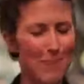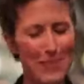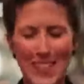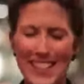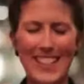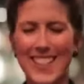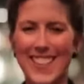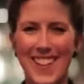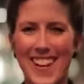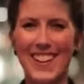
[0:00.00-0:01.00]
Bloody
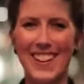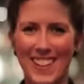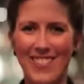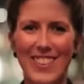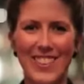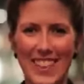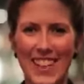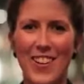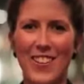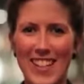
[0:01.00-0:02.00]
excited, I really
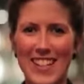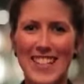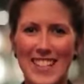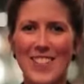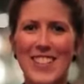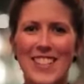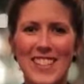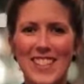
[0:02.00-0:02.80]
cannot wait to get up there.